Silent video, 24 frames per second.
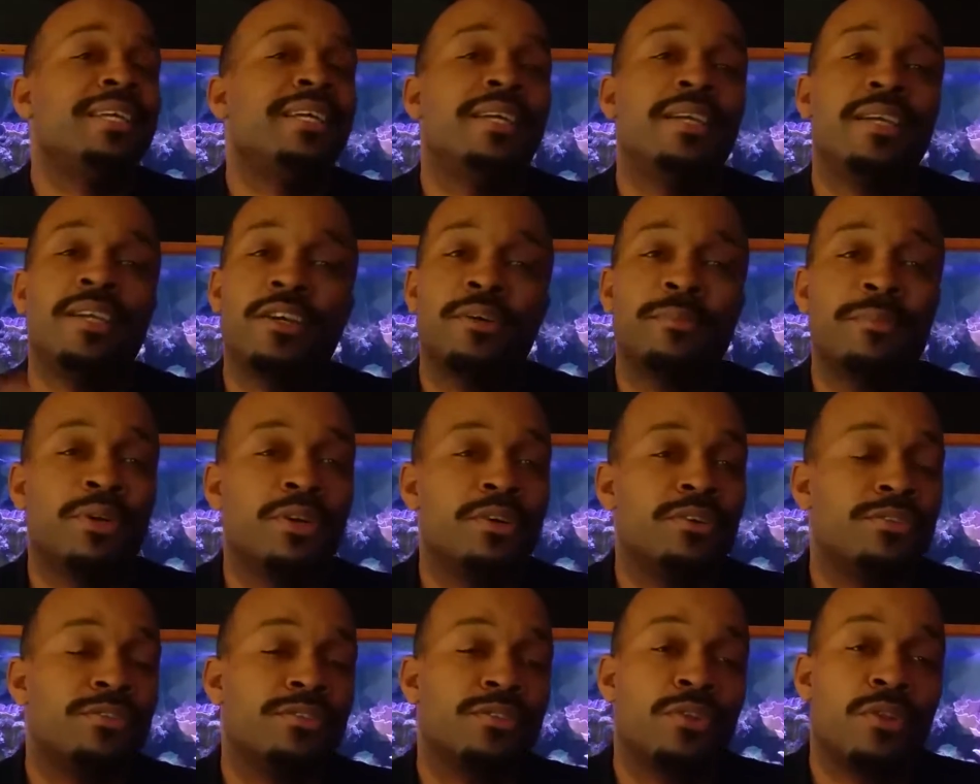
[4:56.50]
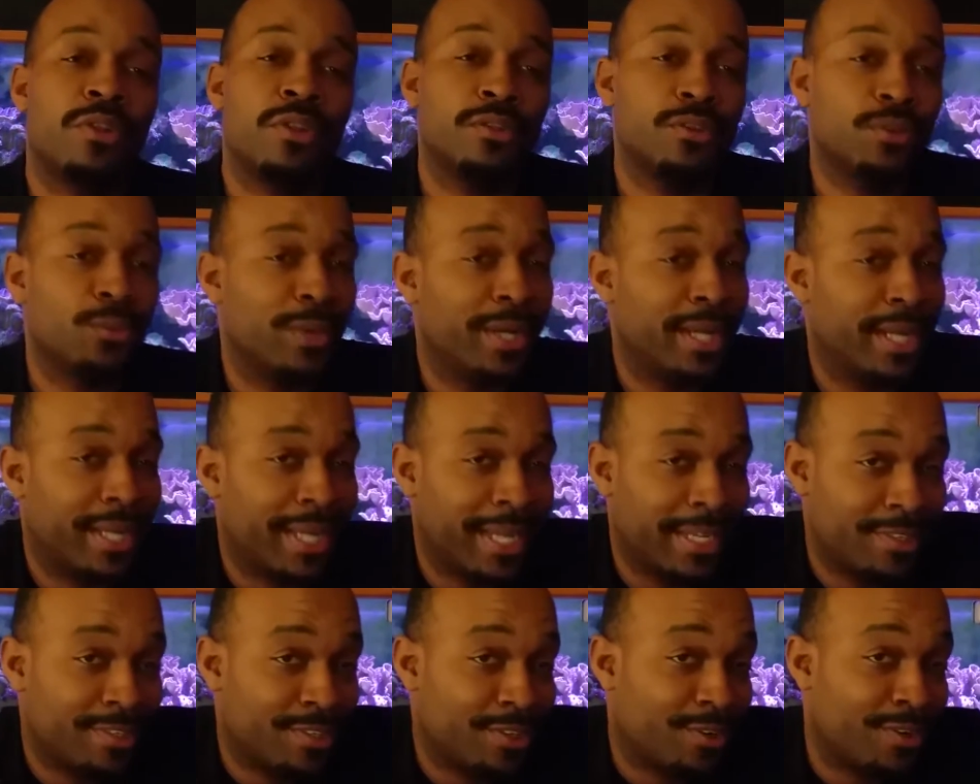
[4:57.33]
commercial all the way. I
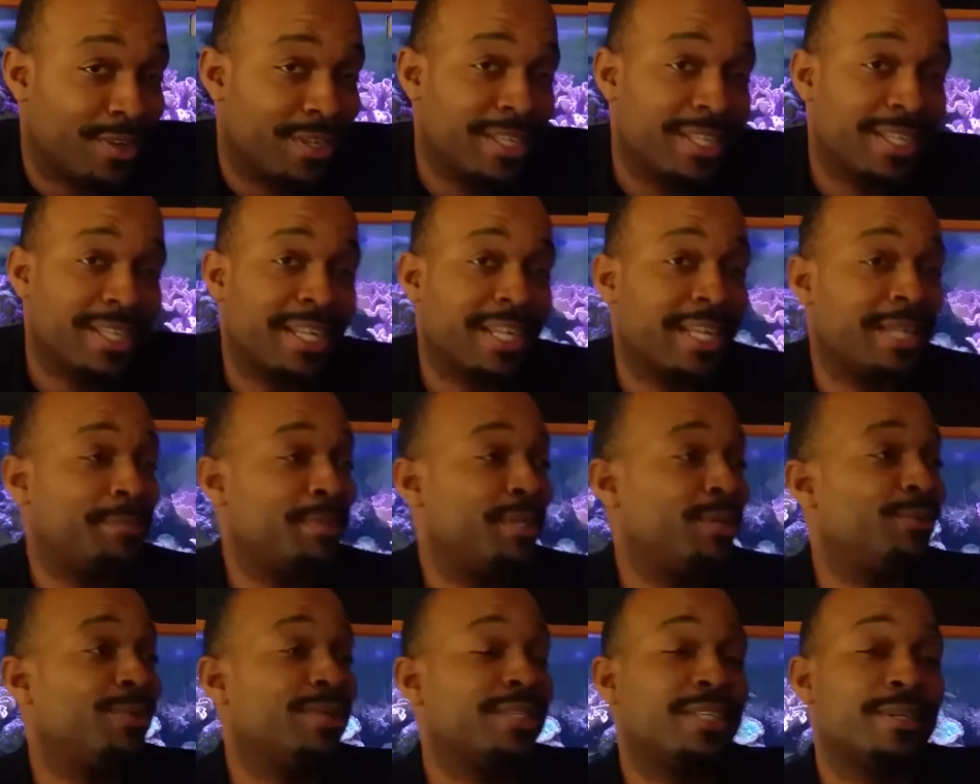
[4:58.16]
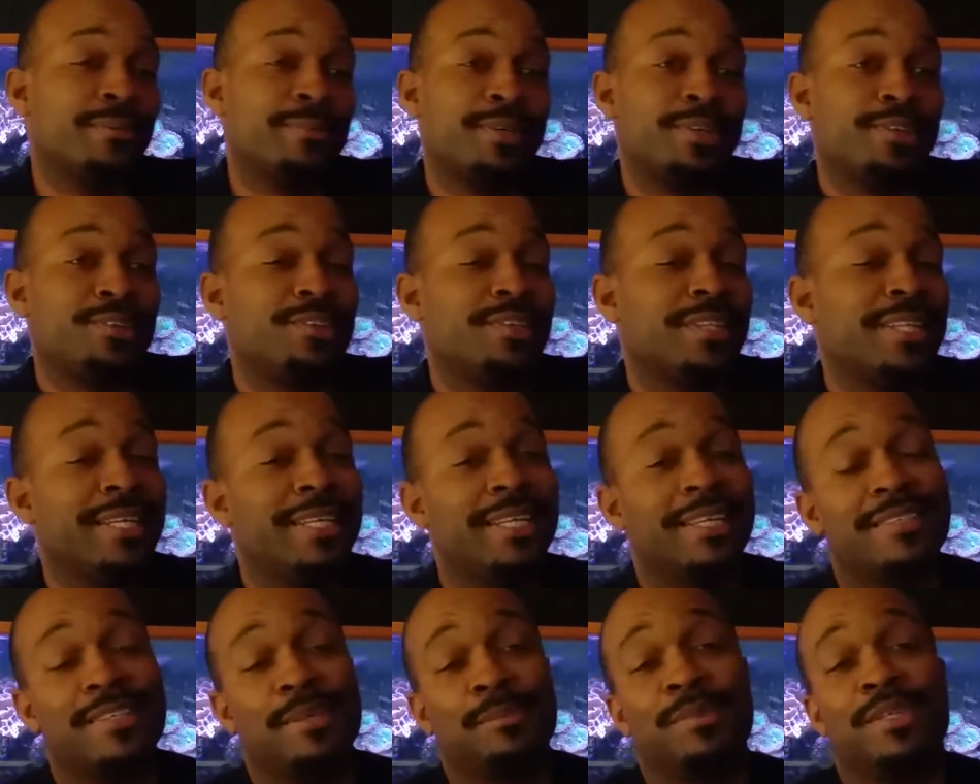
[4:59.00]
started the hobby with commercial. I
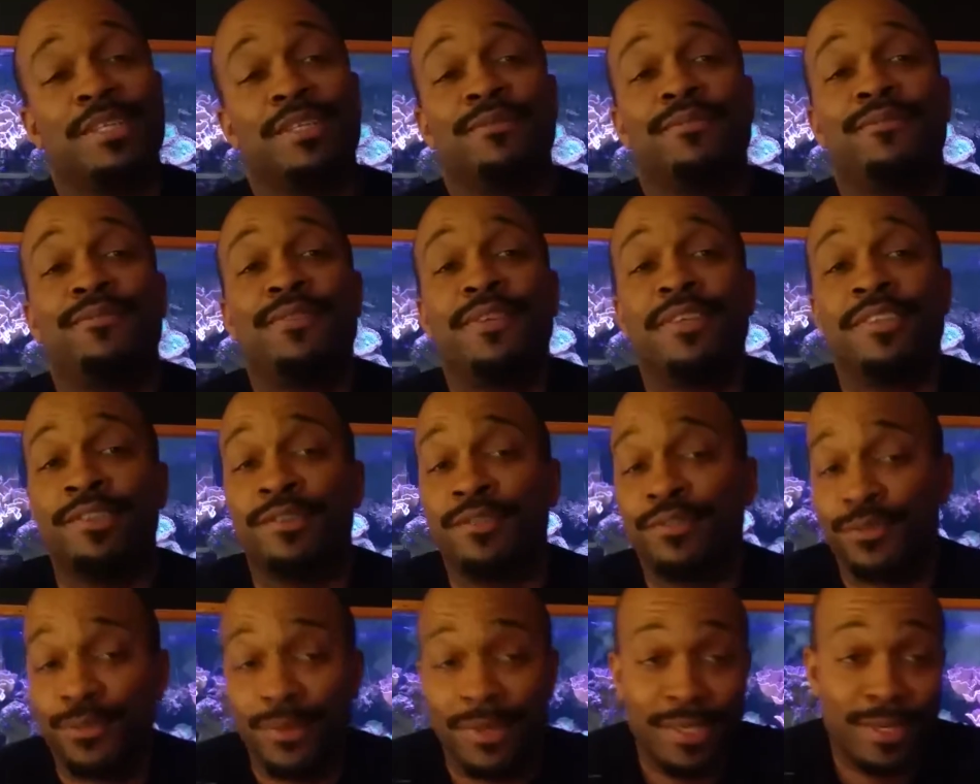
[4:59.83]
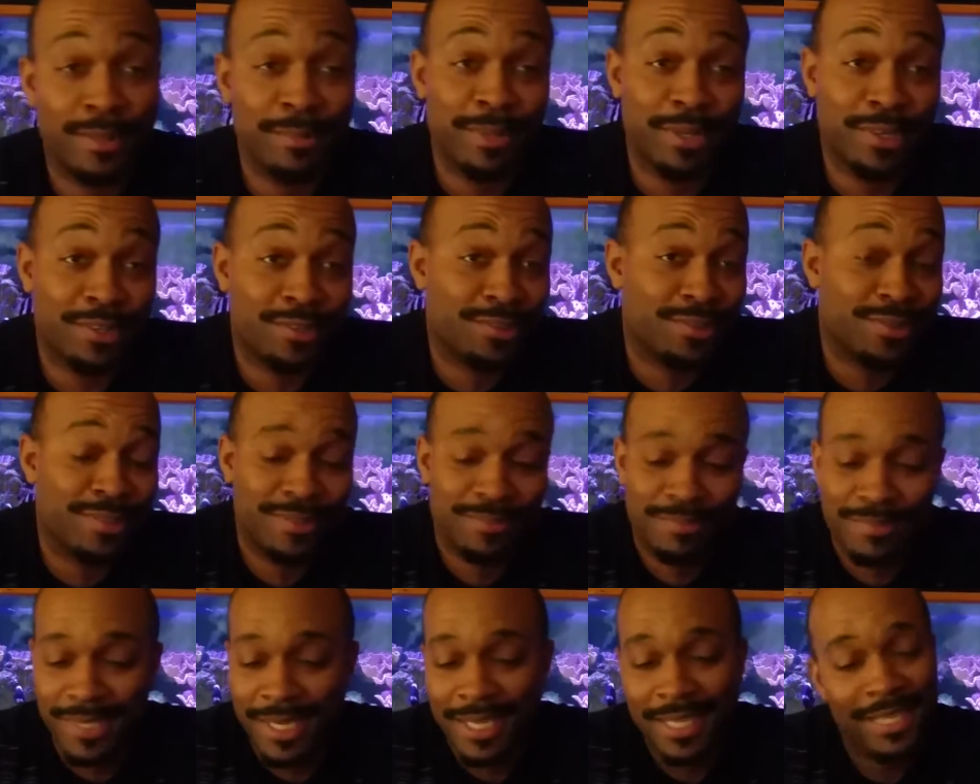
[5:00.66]
guess I'm going to finish with commercial.
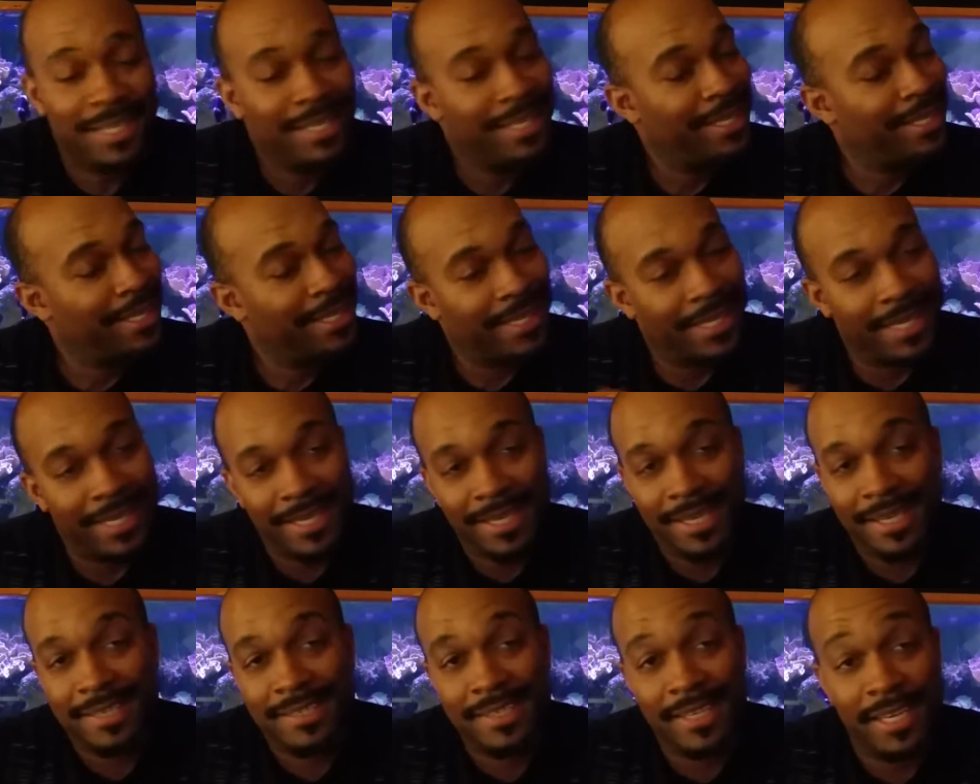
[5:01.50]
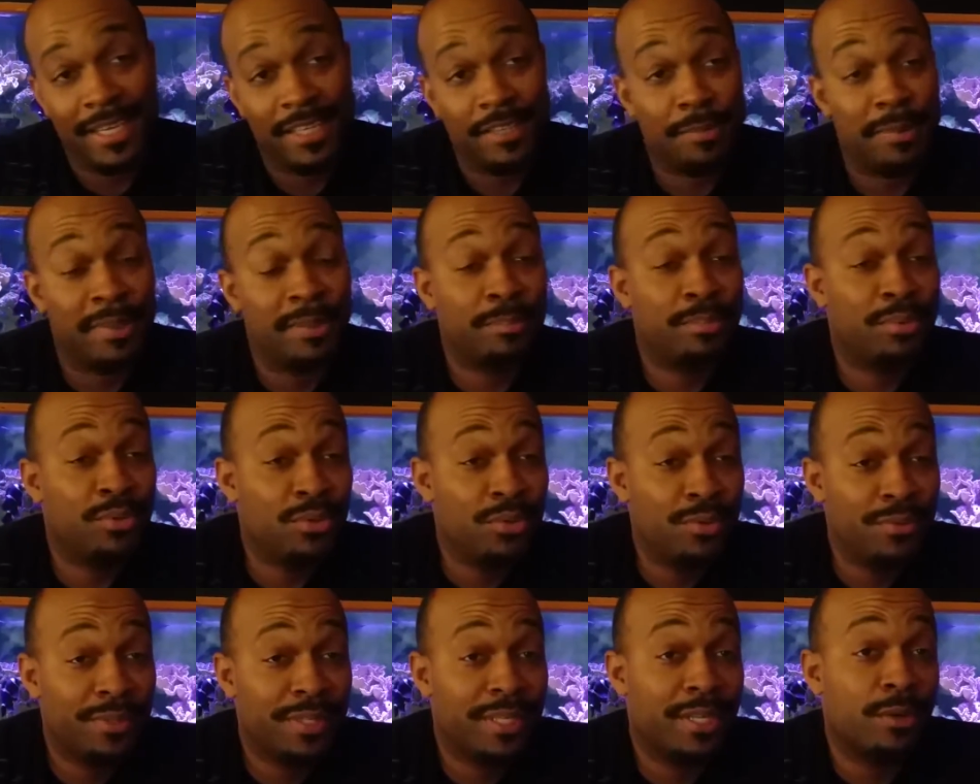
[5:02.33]
Like I say, it's been
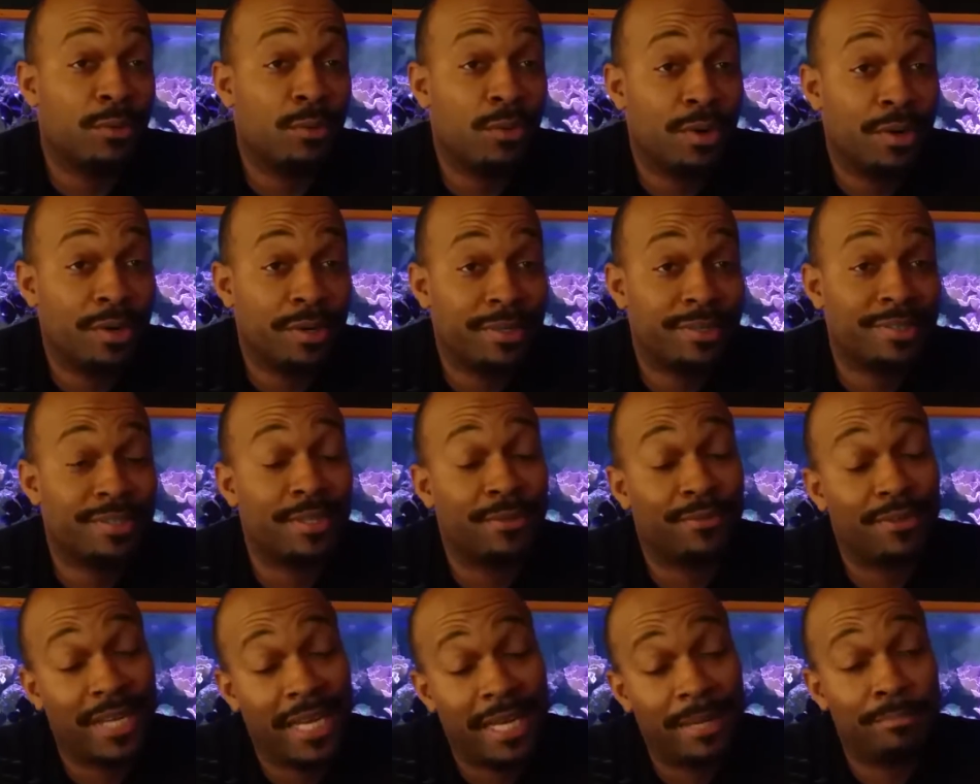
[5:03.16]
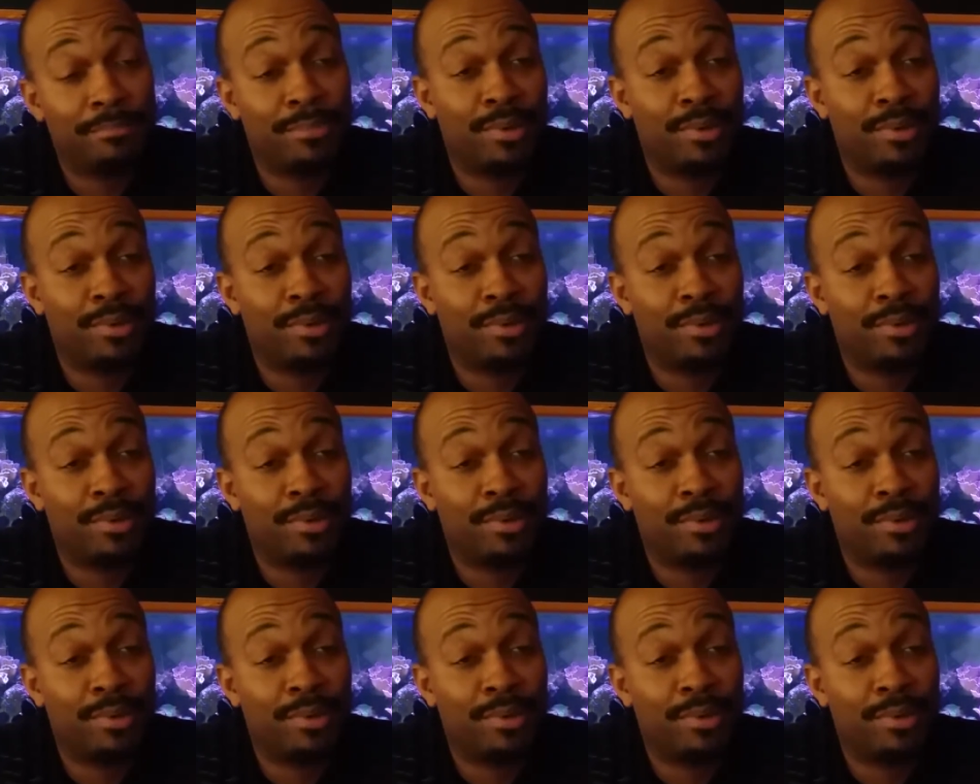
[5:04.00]
proven. It works. If it ain't